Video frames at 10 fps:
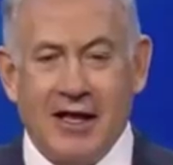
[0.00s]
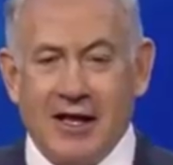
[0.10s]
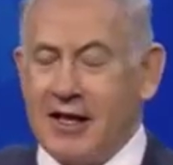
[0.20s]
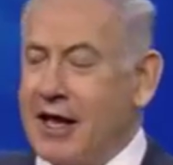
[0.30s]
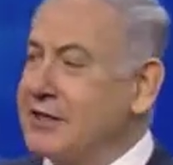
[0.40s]

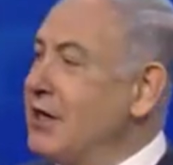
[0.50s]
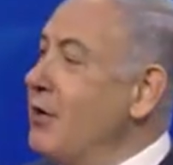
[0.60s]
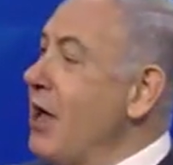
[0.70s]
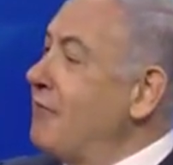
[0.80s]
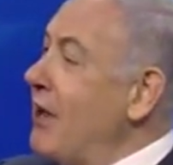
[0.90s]
So
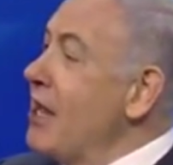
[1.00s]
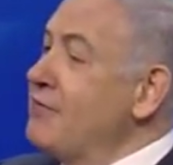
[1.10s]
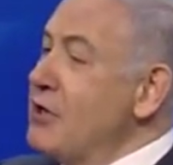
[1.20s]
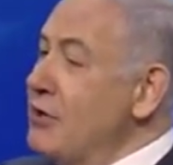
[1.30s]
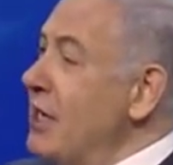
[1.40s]
if any of
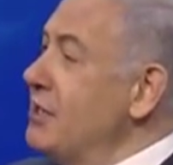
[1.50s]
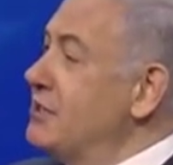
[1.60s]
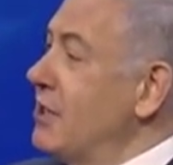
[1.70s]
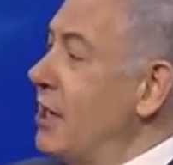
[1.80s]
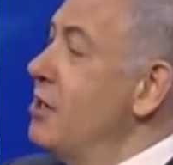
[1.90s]
you needs
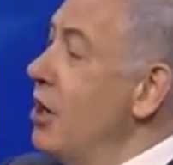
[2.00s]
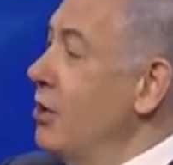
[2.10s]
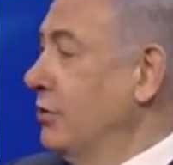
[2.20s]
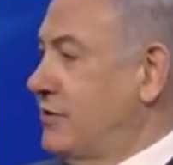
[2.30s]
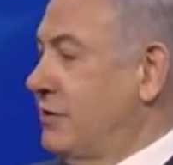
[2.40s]
a
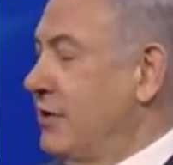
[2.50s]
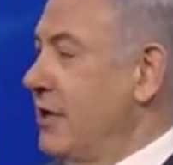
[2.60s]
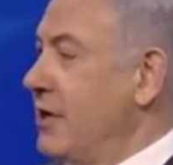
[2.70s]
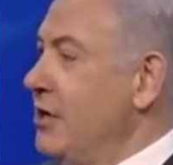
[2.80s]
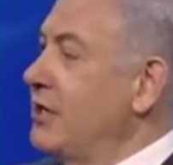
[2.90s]
note,
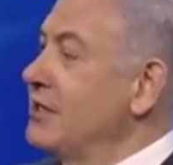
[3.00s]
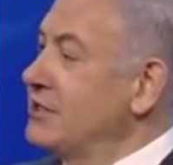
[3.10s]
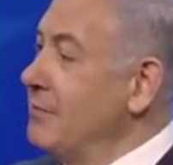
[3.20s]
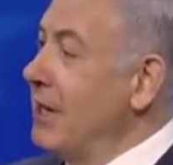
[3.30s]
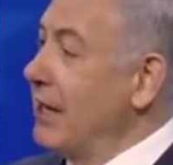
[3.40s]
you can see
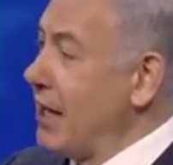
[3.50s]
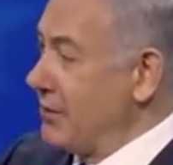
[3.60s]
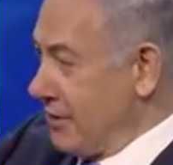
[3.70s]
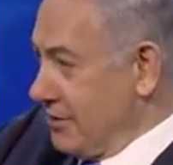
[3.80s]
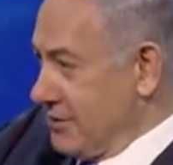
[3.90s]
me later.
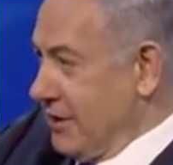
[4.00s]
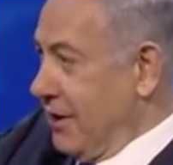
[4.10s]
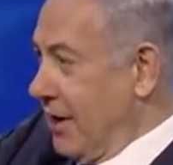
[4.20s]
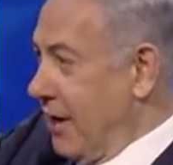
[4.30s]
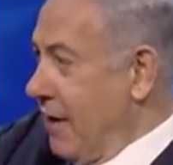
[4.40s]
There's
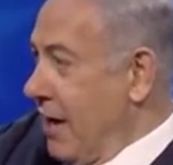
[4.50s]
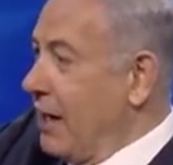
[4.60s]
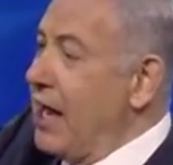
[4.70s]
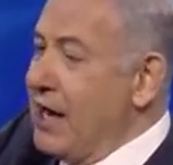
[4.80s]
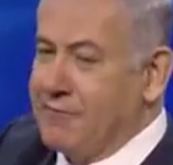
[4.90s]
a
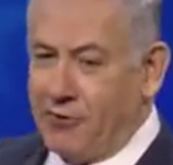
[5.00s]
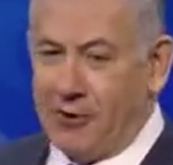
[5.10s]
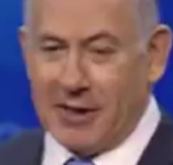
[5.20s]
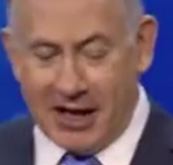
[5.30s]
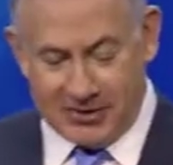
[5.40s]
line
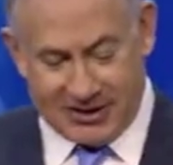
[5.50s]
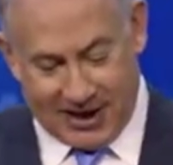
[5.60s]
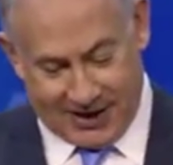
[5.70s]
forming outside.